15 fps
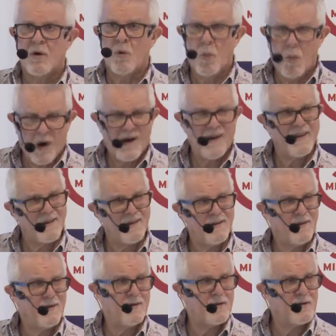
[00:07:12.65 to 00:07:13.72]
Why are
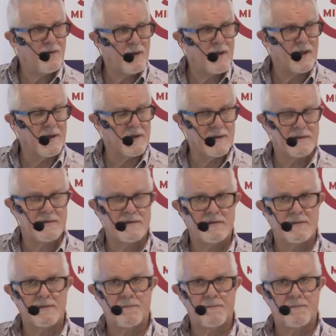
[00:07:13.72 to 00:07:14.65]
you doing it?